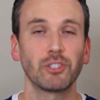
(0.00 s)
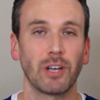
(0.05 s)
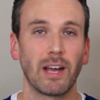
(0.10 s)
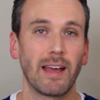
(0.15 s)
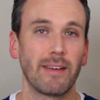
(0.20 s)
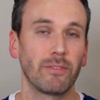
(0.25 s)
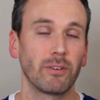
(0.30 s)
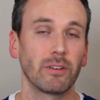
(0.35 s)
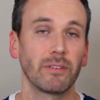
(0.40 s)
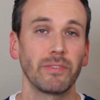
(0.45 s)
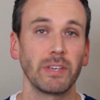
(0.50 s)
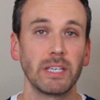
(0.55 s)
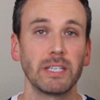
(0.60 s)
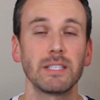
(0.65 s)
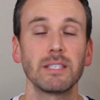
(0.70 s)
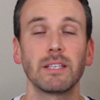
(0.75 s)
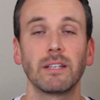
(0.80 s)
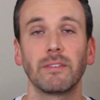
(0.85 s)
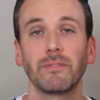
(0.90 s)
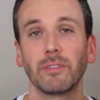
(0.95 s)
driver of
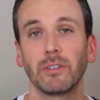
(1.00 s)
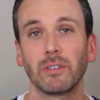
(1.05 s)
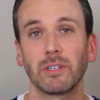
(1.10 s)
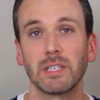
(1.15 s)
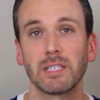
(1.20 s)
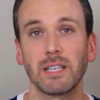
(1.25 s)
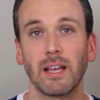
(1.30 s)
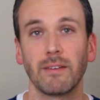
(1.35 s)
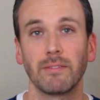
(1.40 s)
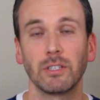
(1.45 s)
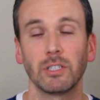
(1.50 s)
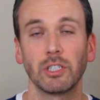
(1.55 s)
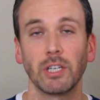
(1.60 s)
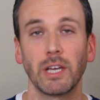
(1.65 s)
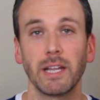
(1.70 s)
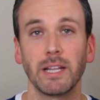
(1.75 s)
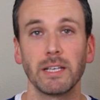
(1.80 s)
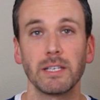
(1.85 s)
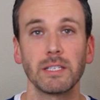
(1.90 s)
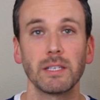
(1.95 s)
eosinophilic
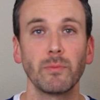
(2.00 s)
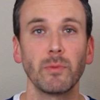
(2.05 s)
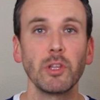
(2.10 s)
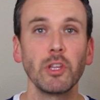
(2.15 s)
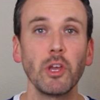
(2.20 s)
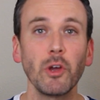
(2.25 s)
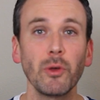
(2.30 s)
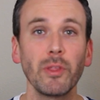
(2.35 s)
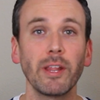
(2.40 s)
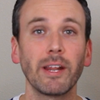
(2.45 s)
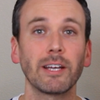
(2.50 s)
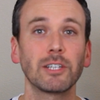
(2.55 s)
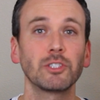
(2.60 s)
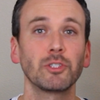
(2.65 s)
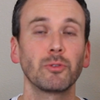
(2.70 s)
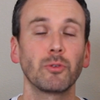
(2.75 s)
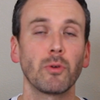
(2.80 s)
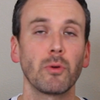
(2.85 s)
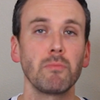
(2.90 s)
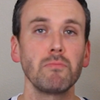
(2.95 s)
esophagitis, and we know that
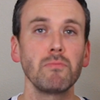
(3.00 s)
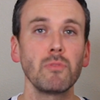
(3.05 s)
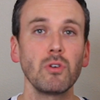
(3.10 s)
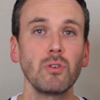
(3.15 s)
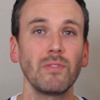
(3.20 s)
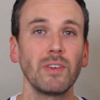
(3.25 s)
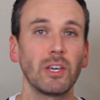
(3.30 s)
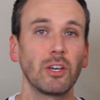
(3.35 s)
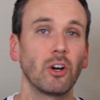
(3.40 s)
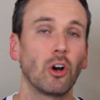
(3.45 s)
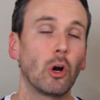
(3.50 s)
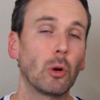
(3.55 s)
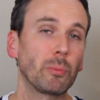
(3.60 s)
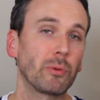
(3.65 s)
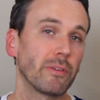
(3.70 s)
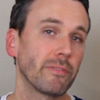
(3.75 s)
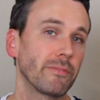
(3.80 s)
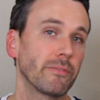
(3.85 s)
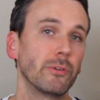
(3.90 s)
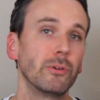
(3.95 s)
actually removing
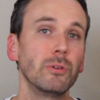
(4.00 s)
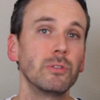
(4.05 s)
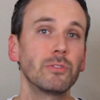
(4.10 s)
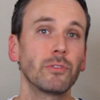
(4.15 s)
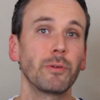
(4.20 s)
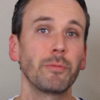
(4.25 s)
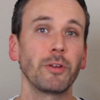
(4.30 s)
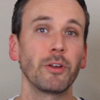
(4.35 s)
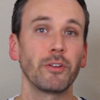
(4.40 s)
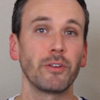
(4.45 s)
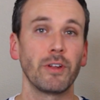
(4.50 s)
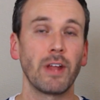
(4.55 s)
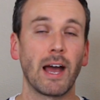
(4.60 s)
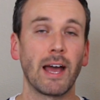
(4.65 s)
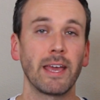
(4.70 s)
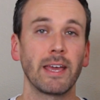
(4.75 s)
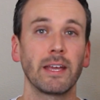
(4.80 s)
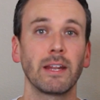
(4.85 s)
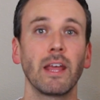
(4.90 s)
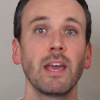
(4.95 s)
culprit foods from your
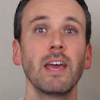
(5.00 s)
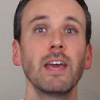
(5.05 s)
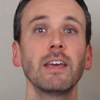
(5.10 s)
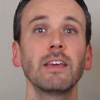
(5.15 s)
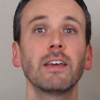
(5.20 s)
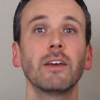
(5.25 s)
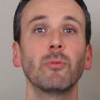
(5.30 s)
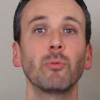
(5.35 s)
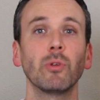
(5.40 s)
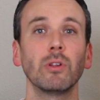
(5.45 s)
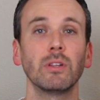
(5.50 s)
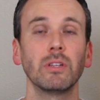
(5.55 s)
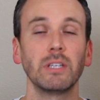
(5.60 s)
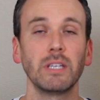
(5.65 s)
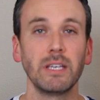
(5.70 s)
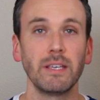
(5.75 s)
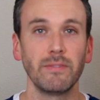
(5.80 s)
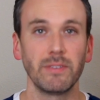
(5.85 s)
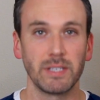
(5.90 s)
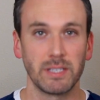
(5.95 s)
diet can
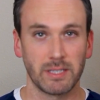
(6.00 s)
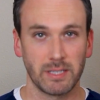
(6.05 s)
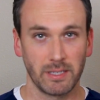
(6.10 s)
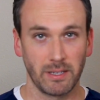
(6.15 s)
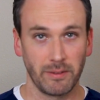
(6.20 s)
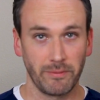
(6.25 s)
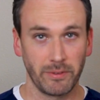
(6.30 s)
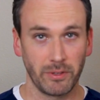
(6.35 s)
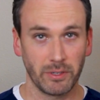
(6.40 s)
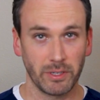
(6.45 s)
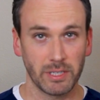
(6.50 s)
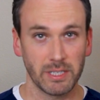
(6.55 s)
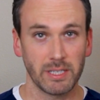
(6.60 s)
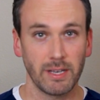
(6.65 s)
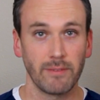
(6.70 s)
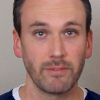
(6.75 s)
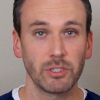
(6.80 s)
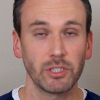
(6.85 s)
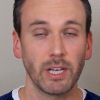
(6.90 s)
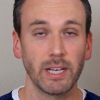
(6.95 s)
relieve eosinophilic
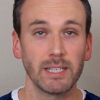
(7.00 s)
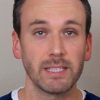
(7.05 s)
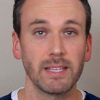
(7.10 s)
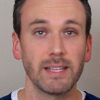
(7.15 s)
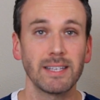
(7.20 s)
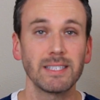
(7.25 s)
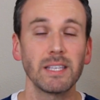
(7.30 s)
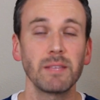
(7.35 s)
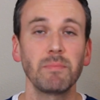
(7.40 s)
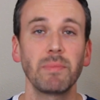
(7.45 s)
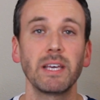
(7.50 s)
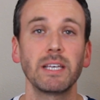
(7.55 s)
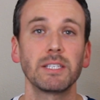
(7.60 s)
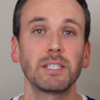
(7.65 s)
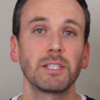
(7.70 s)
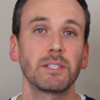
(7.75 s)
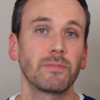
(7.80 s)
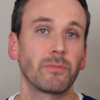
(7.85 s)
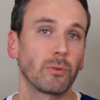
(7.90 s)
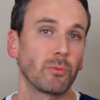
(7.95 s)
esophagitis. And that's the
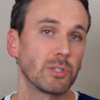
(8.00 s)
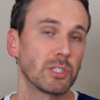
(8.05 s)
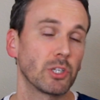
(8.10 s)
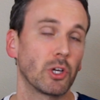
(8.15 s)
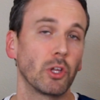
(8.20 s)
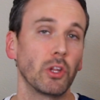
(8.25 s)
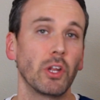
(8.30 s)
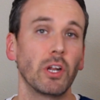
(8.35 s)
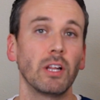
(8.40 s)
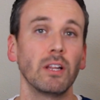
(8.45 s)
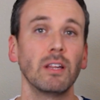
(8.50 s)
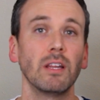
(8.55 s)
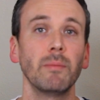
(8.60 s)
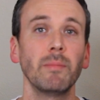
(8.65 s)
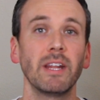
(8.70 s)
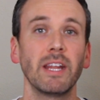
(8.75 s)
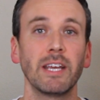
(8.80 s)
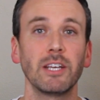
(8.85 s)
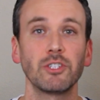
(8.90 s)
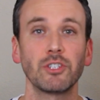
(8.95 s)
basis for what's called an
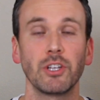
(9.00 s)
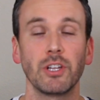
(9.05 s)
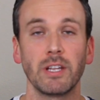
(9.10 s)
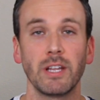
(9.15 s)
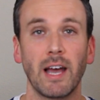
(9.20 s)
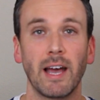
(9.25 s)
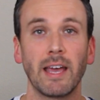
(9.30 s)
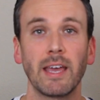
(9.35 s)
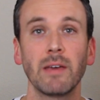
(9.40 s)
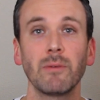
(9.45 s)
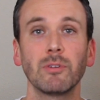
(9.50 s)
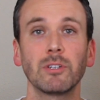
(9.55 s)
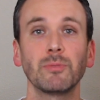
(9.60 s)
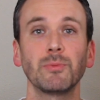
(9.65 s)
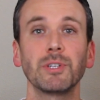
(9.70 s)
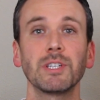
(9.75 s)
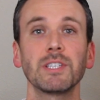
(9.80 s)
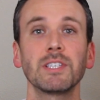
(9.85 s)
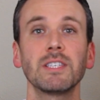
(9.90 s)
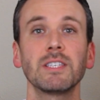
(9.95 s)
elimination diet, which
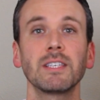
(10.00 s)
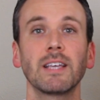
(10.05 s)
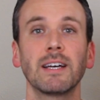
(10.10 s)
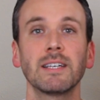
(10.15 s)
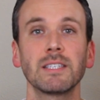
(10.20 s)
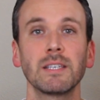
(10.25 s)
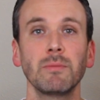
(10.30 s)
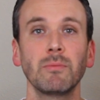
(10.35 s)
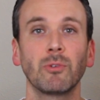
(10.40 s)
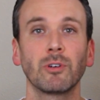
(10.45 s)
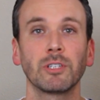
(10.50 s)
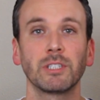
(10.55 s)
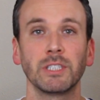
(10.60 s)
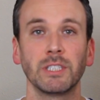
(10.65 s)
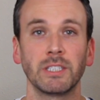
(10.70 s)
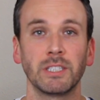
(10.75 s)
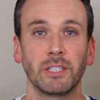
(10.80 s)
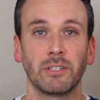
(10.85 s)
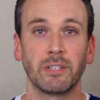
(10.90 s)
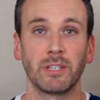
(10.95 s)
we discuss in more
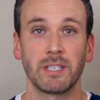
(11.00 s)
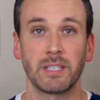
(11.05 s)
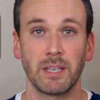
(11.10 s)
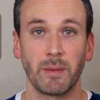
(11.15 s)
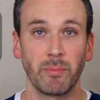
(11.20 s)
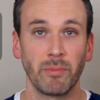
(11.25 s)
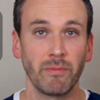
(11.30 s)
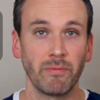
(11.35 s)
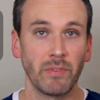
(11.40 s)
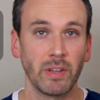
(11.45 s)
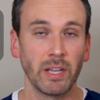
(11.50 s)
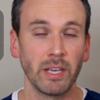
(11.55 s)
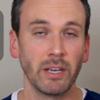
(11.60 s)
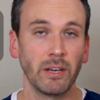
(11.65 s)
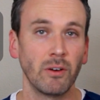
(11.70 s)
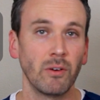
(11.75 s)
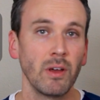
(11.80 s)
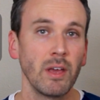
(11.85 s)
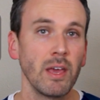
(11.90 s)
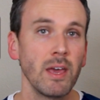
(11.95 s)
detail in a separate
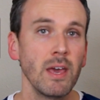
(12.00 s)
video.